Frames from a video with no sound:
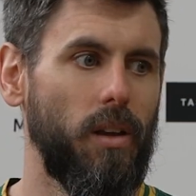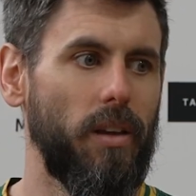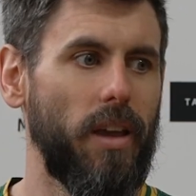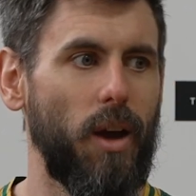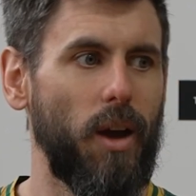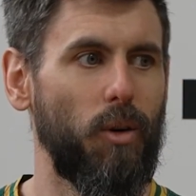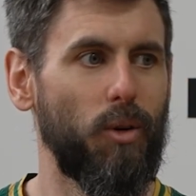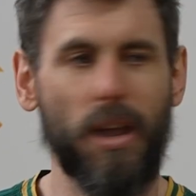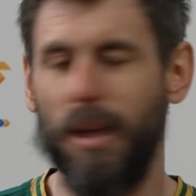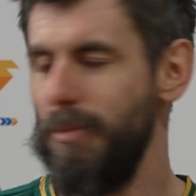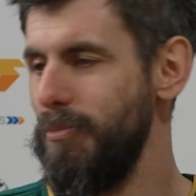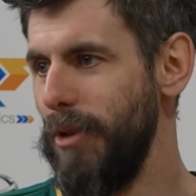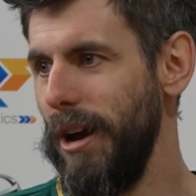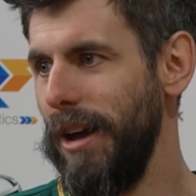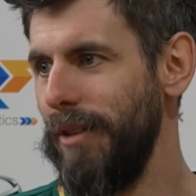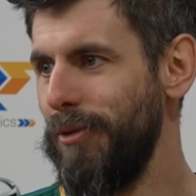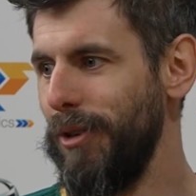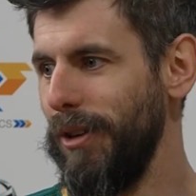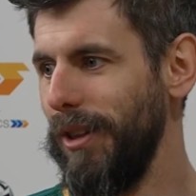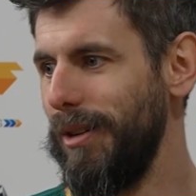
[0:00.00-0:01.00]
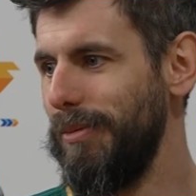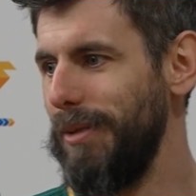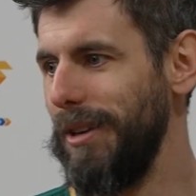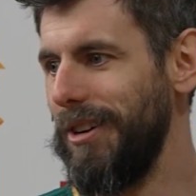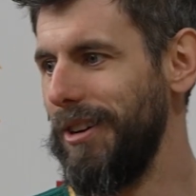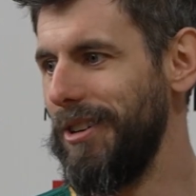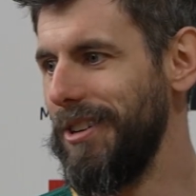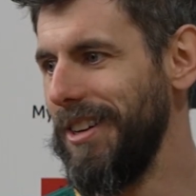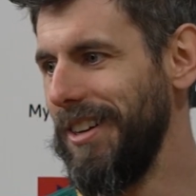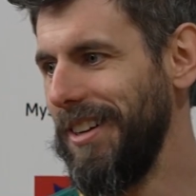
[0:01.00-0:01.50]
Yeah, we'll keep him around for a little
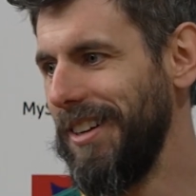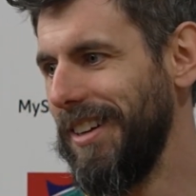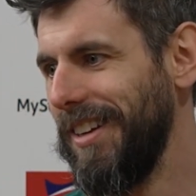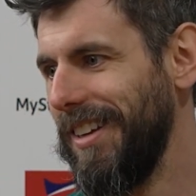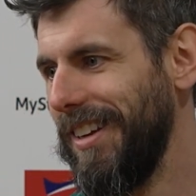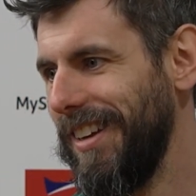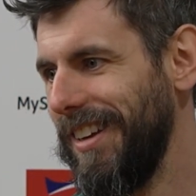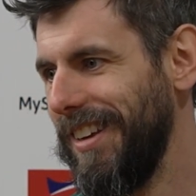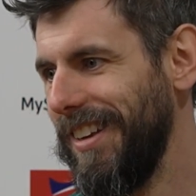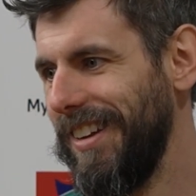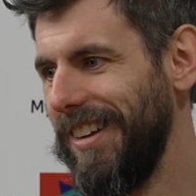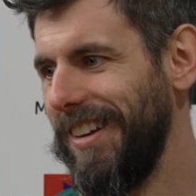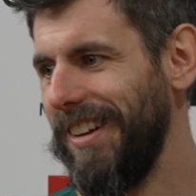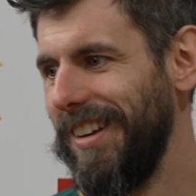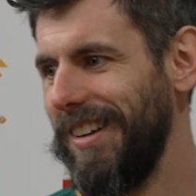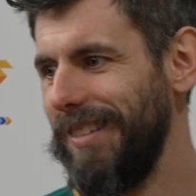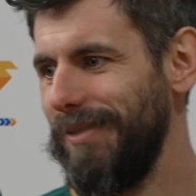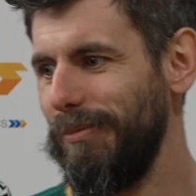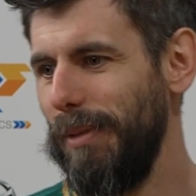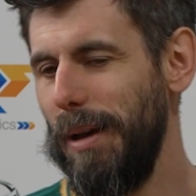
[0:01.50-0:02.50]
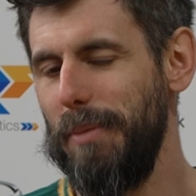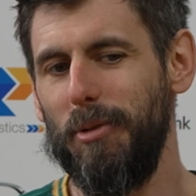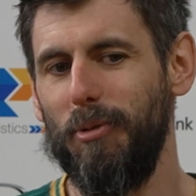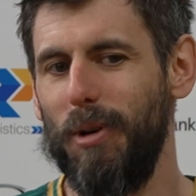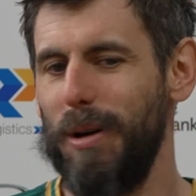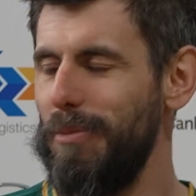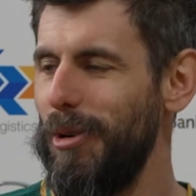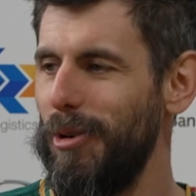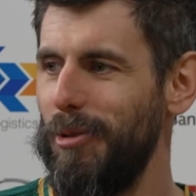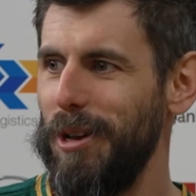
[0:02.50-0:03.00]
bit longer. Maybe
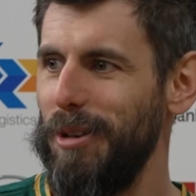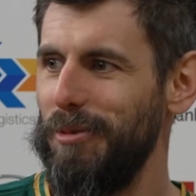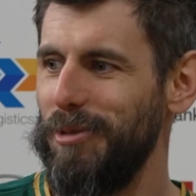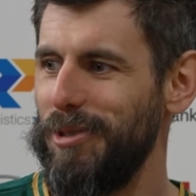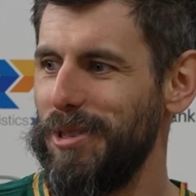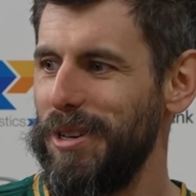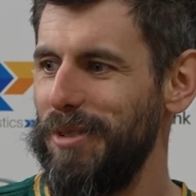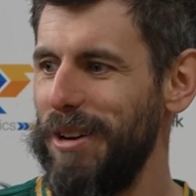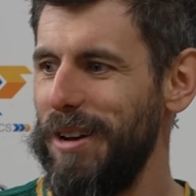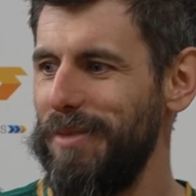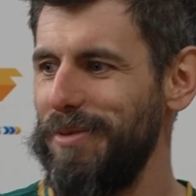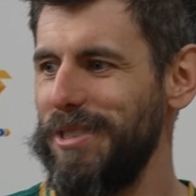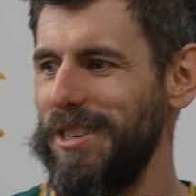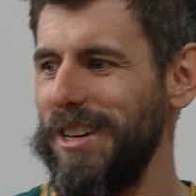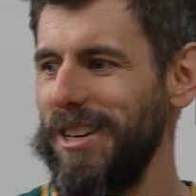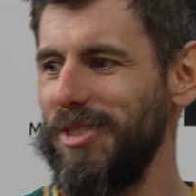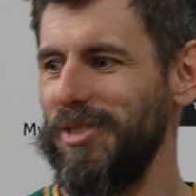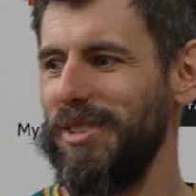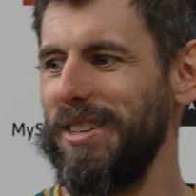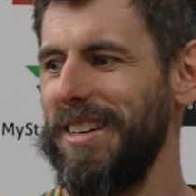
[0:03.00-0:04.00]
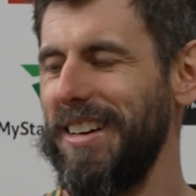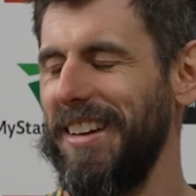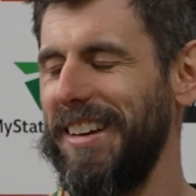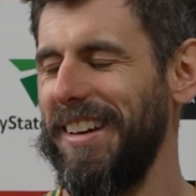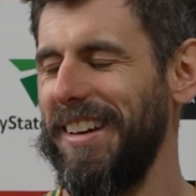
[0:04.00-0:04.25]
one more week. We'll see what happens next week.